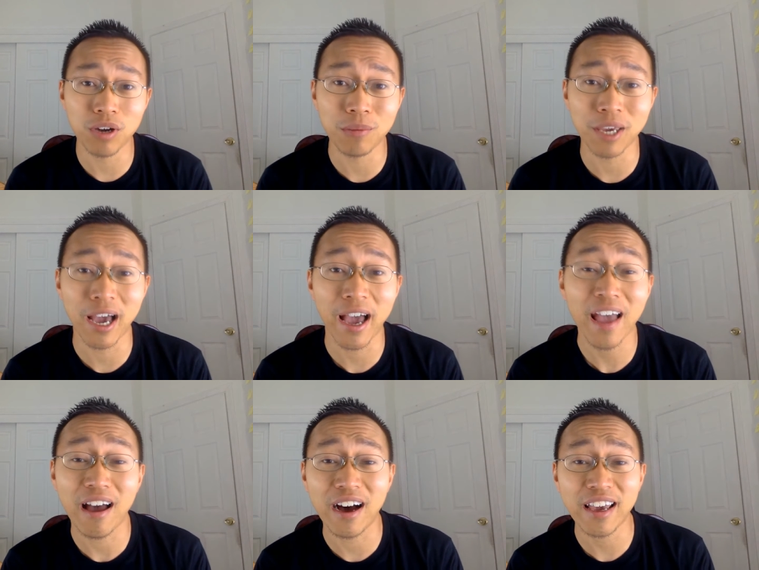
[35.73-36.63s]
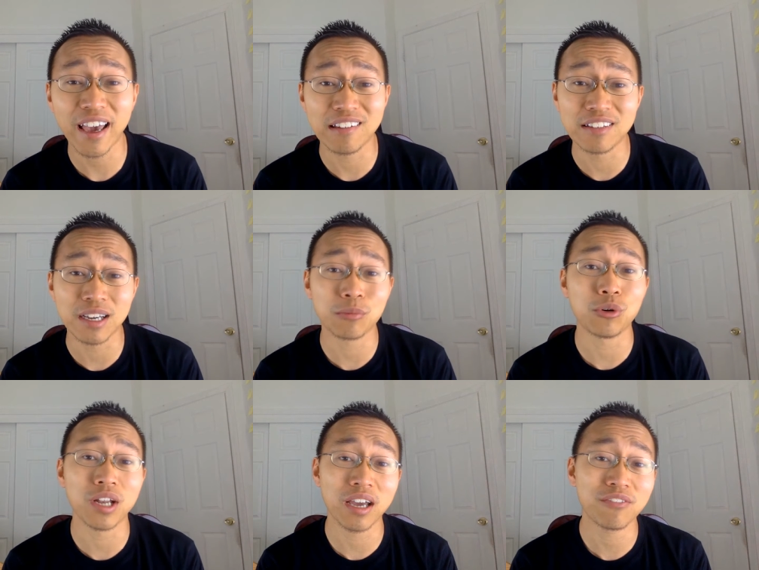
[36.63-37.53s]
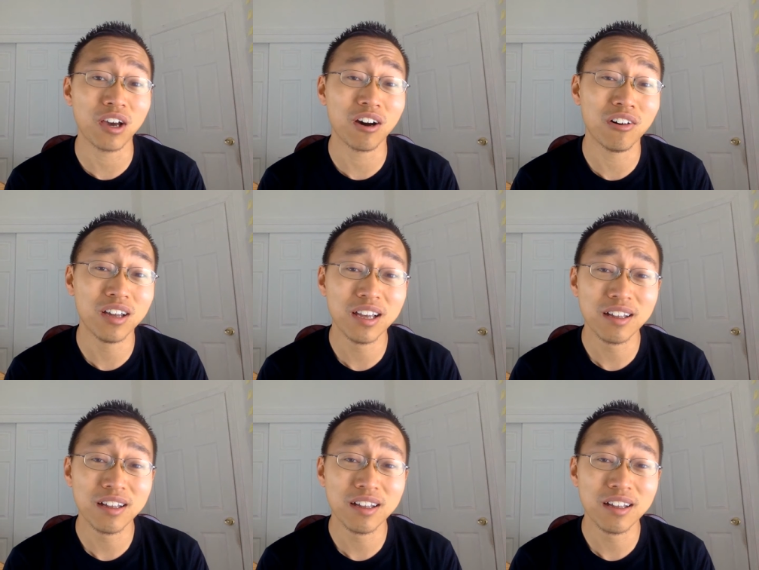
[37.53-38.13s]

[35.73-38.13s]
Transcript: I mean, I had a time when I felt